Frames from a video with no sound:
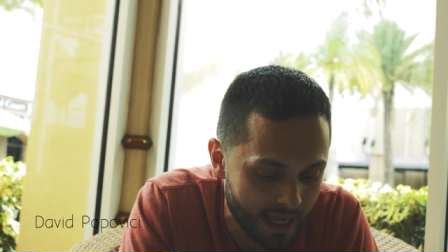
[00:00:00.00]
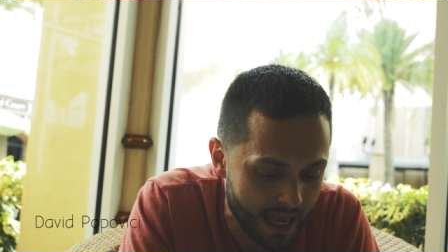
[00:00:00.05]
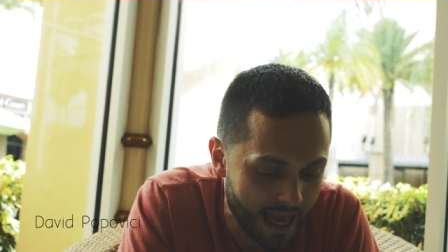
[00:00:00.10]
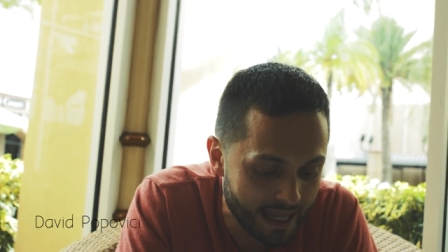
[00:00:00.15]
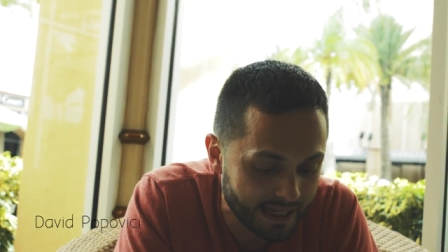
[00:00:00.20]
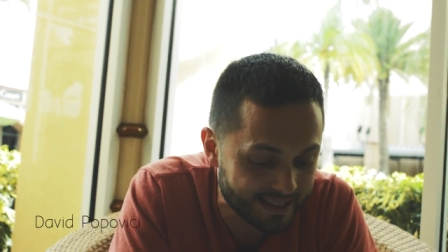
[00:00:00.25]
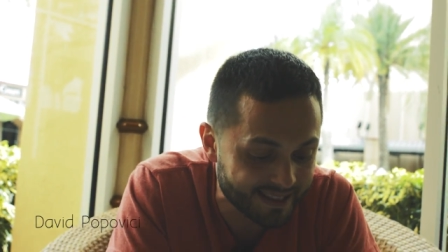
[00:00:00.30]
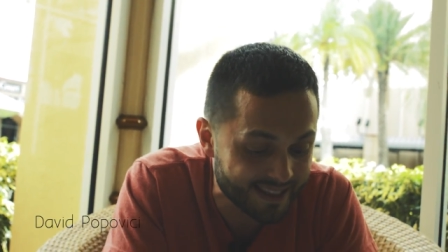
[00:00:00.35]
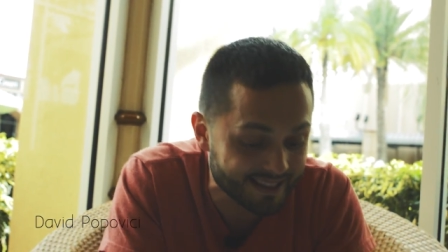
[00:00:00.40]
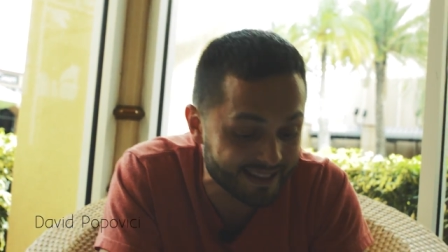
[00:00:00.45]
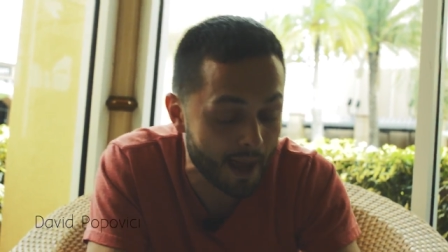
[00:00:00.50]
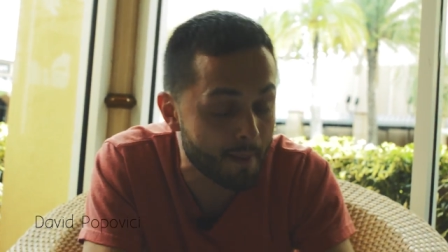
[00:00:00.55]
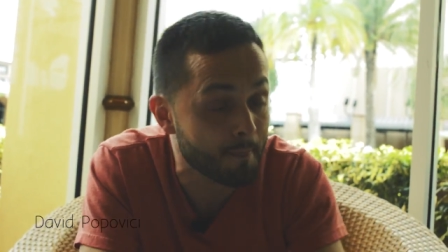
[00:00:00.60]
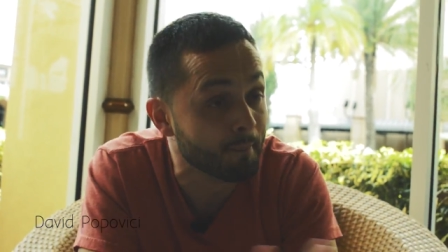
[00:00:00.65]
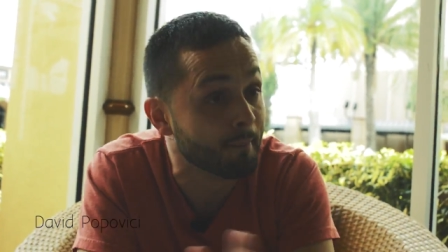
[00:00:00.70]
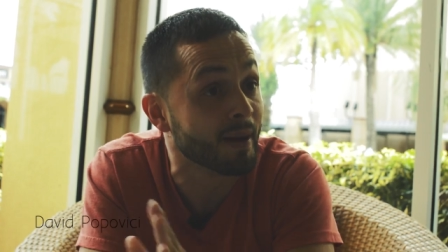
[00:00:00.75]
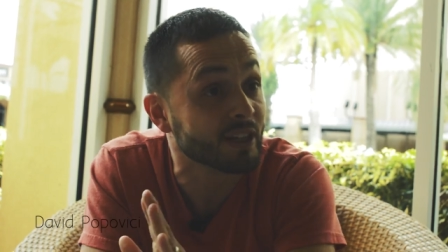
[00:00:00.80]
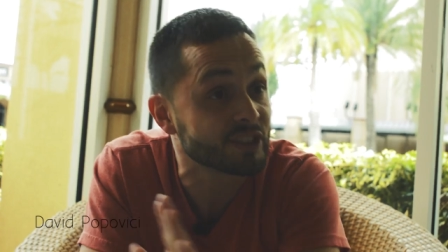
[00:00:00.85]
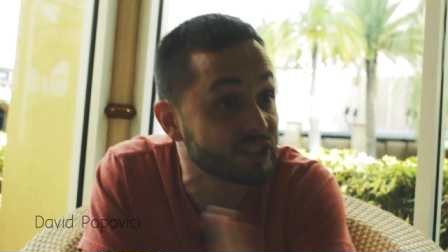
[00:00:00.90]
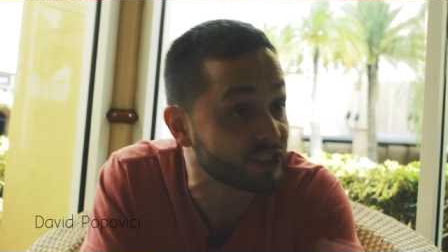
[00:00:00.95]
And he says, I
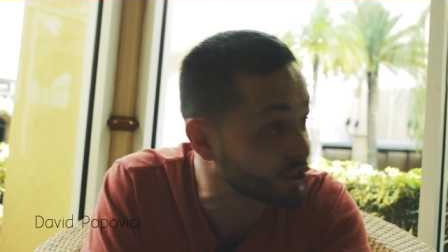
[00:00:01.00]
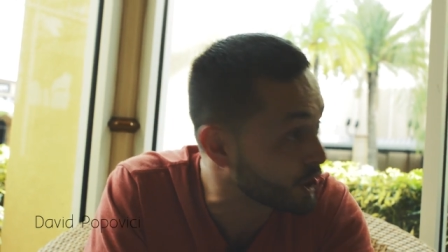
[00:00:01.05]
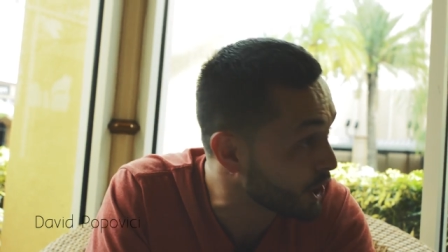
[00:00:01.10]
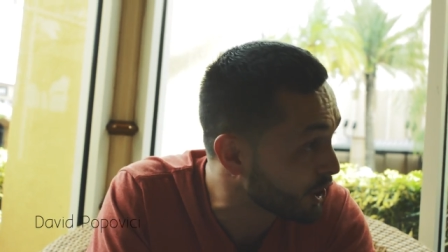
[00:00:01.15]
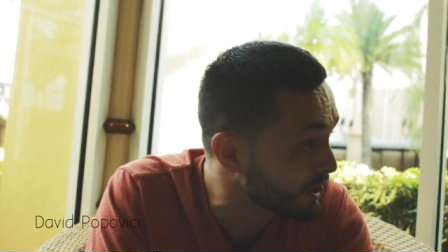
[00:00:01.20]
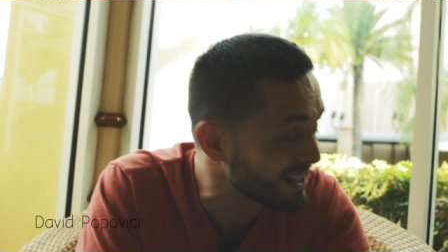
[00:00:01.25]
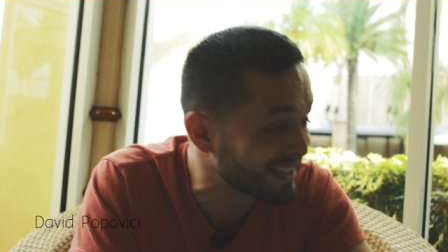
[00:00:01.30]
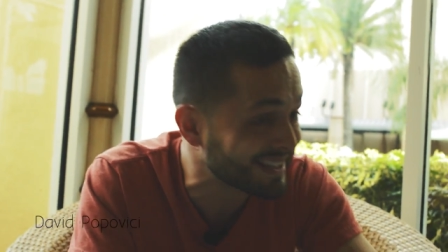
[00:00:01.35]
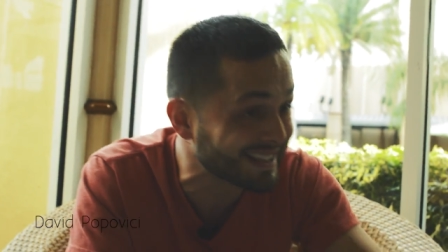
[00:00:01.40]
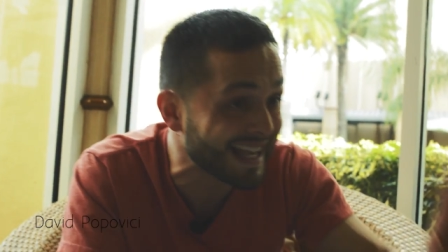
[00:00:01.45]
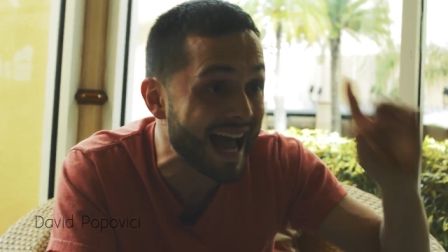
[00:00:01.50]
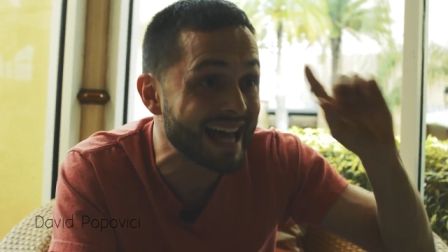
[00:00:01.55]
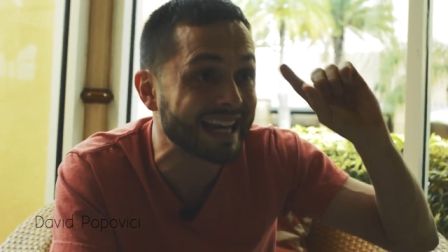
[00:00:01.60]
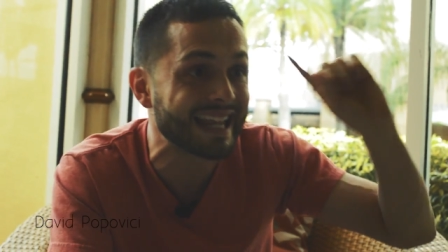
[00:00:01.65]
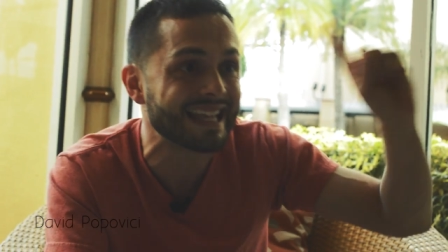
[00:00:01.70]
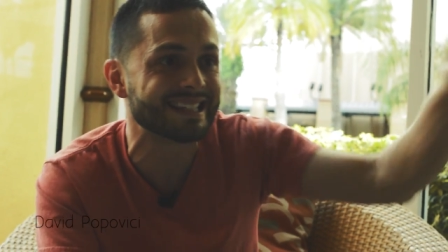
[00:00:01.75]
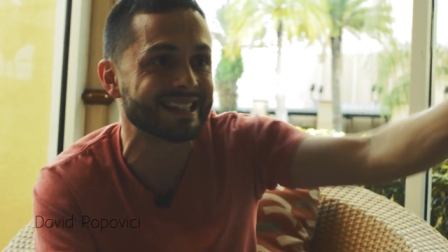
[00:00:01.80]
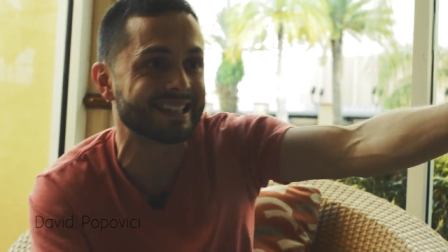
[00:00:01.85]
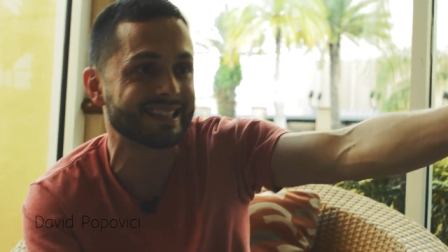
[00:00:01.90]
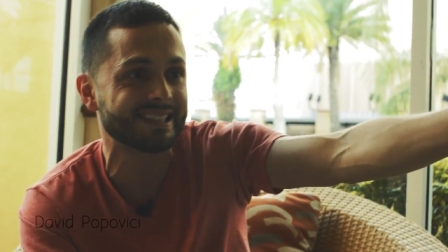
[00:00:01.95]
must turn aside
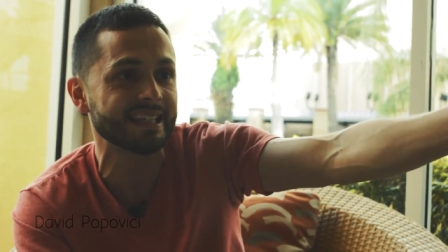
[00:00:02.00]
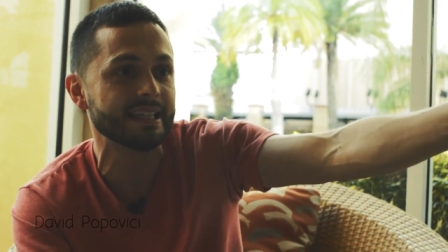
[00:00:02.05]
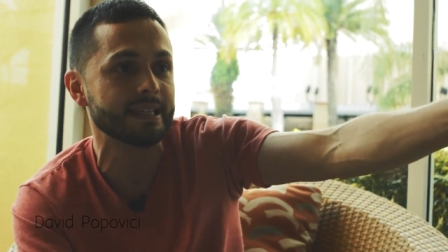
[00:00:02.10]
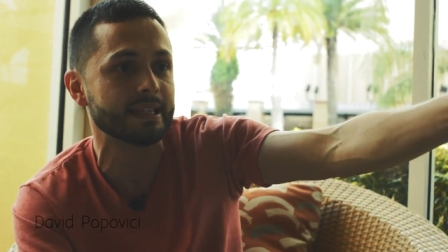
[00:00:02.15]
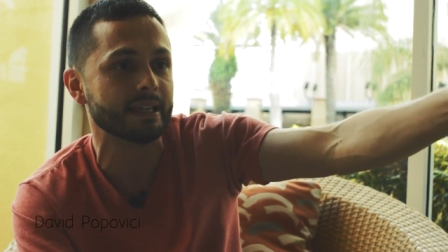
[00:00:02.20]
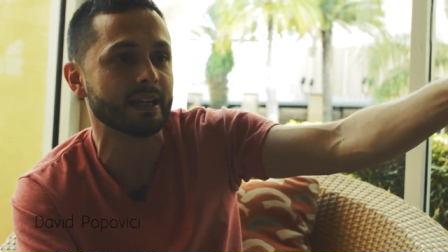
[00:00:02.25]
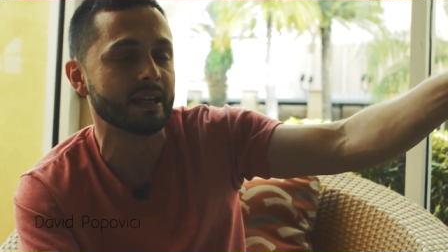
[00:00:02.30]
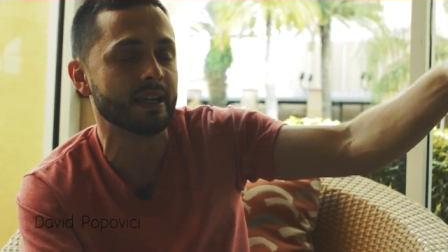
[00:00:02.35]
and see